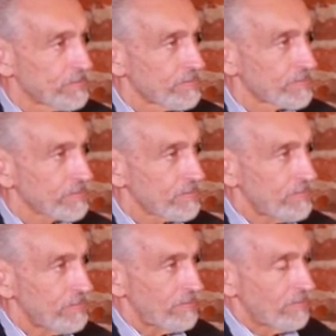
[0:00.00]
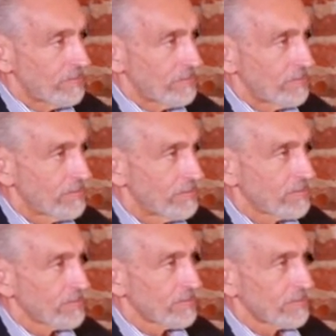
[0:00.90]

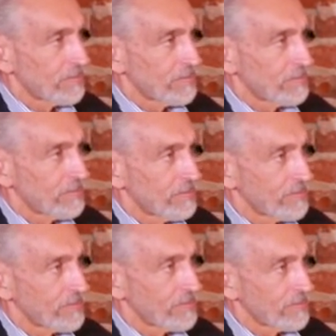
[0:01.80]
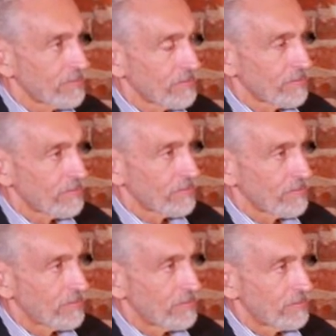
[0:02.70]

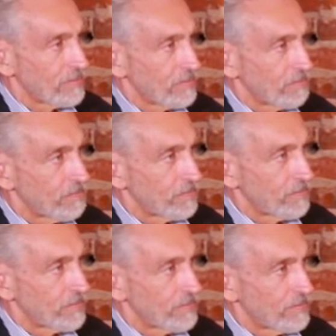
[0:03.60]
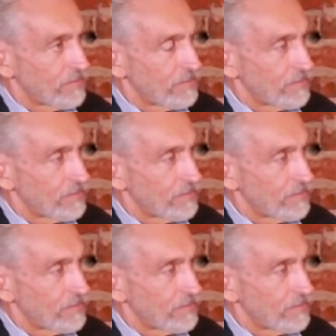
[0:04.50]
The person shown says nothing.